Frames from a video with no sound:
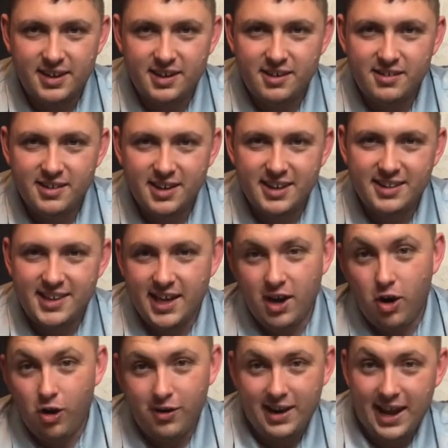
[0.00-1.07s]
You know,
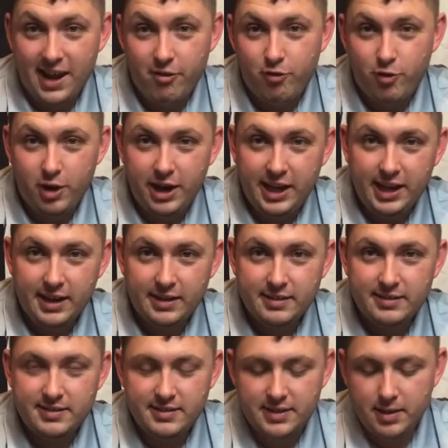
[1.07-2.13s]
they're on every
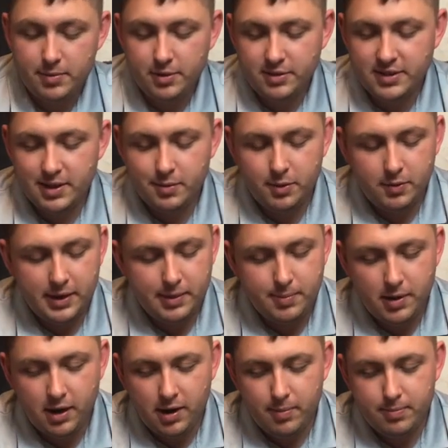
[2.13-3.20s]
WWE
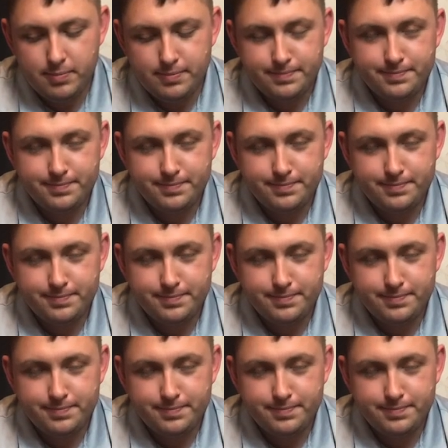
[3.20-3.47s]
pop.